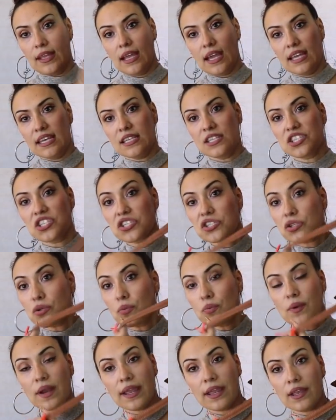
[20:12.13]
And it's just a
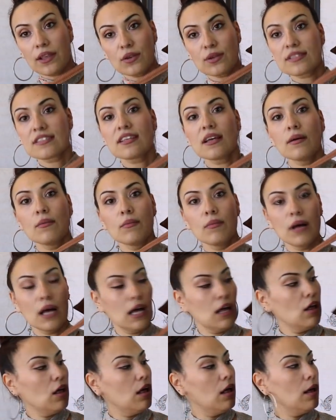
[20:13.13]
regular, it's a, uh,
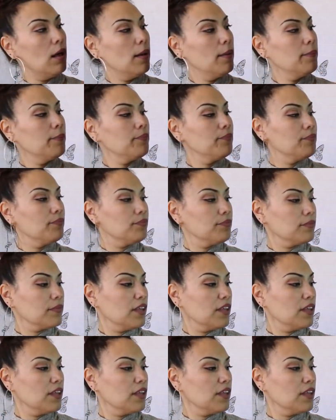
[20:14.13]
um,